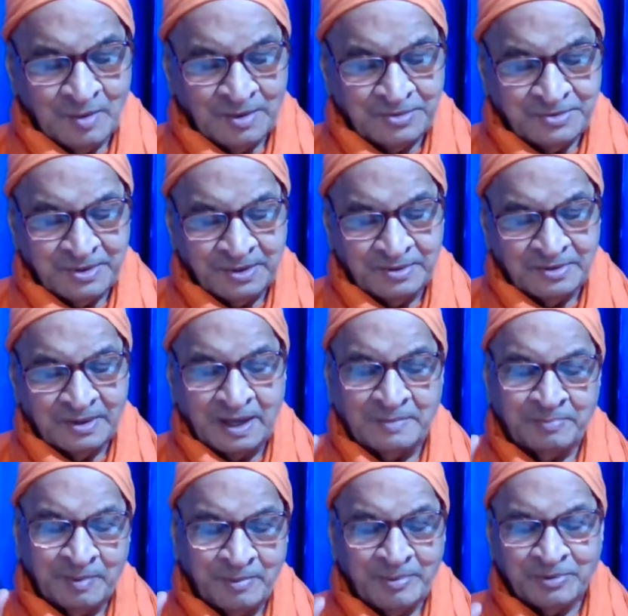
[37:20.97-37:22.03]
Question:
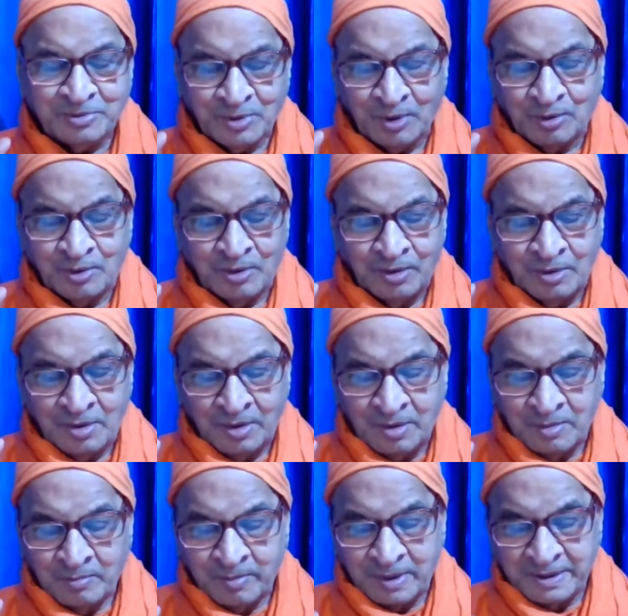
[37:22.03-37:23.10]
that may be so.
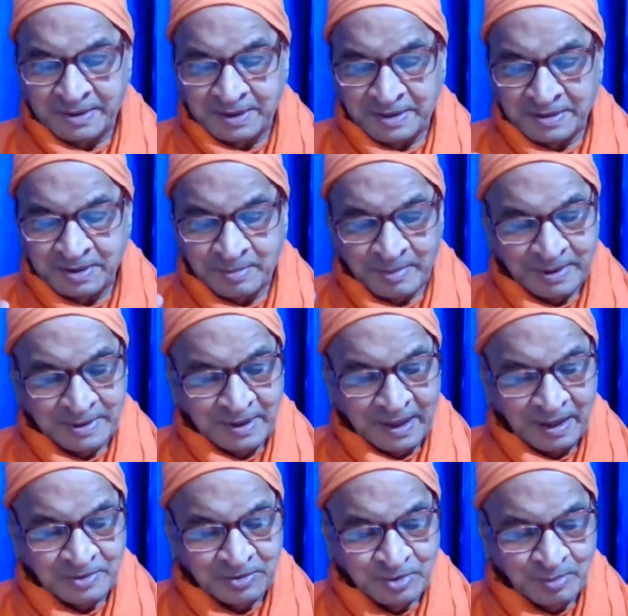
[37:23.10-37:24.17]
But did the
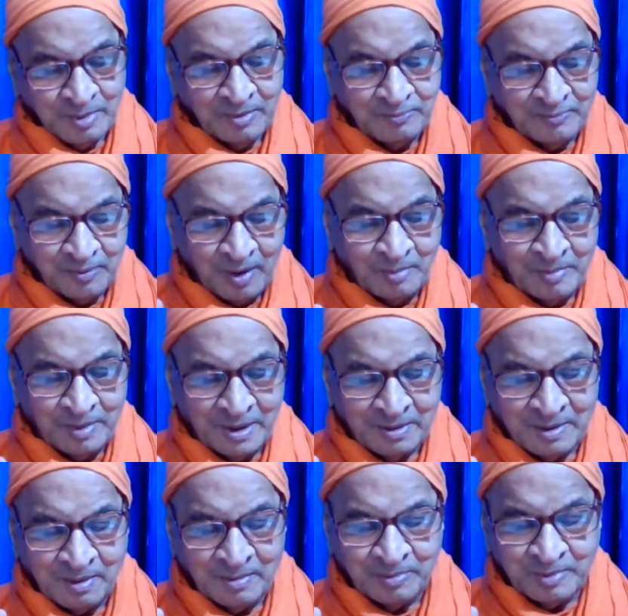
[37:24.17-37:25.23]
mother assume a form
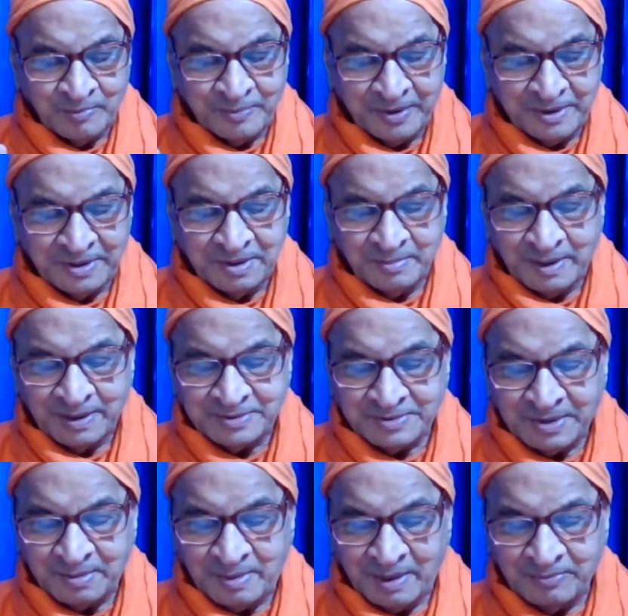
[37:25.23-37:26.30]
and come to feed the
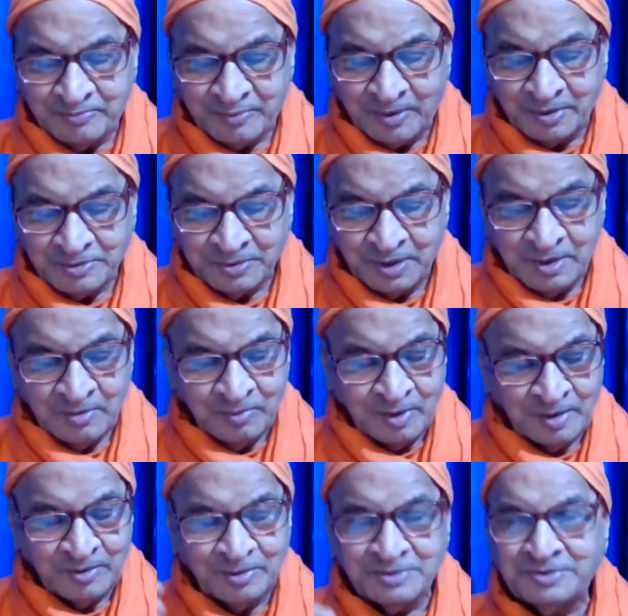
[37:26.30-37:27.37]
master by force
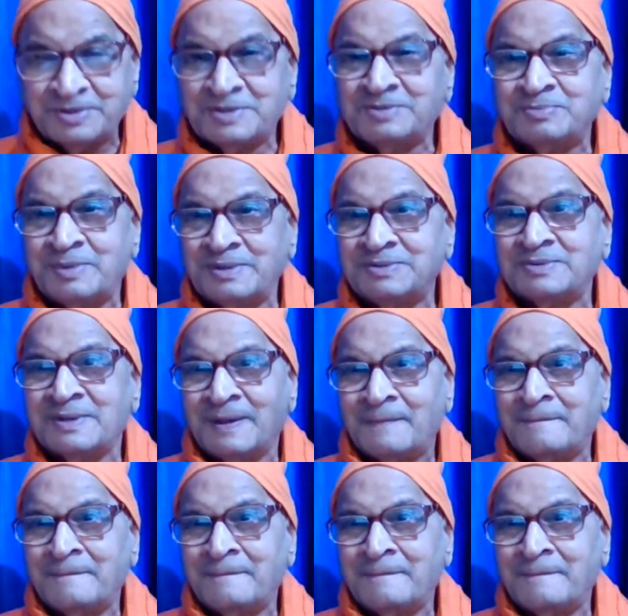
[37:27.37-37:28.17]
for those 6 months?